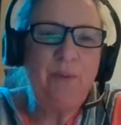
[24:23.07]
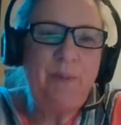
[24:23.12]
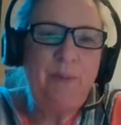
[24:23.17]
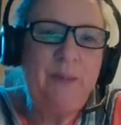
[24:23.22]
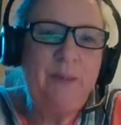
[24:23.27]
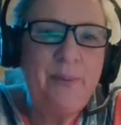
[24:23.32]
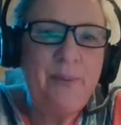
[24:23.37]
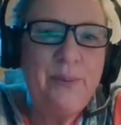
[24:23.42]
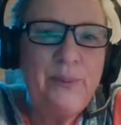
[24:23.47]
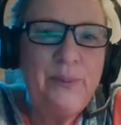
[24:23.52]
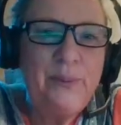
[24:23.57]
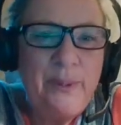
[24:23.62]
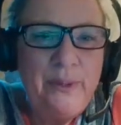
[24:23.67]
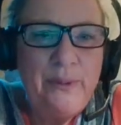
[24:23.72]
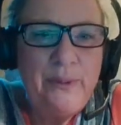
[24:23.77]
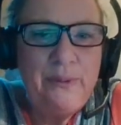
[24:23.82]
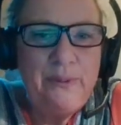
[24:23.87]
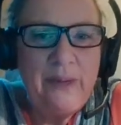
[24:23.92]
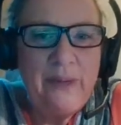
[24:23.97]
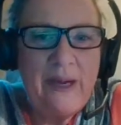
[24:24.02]
people
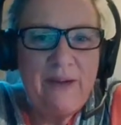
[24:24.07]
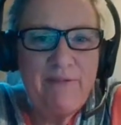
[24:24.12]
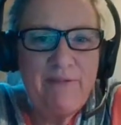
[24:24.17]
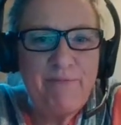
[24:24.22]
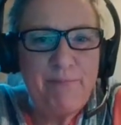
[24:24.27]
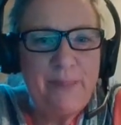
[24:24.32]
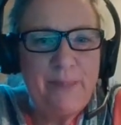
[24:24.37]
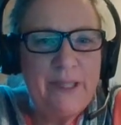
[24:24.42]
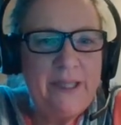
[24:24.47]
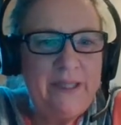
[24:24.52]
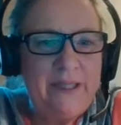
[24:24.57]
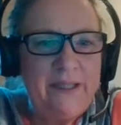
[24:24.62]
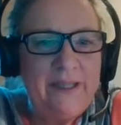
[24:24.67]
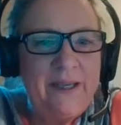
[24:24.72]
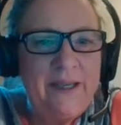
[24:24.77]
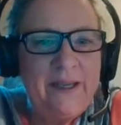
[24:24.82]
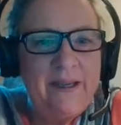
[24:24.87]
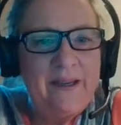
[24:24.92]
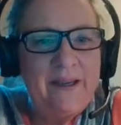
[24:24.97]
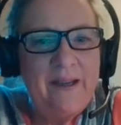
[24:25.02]
who have been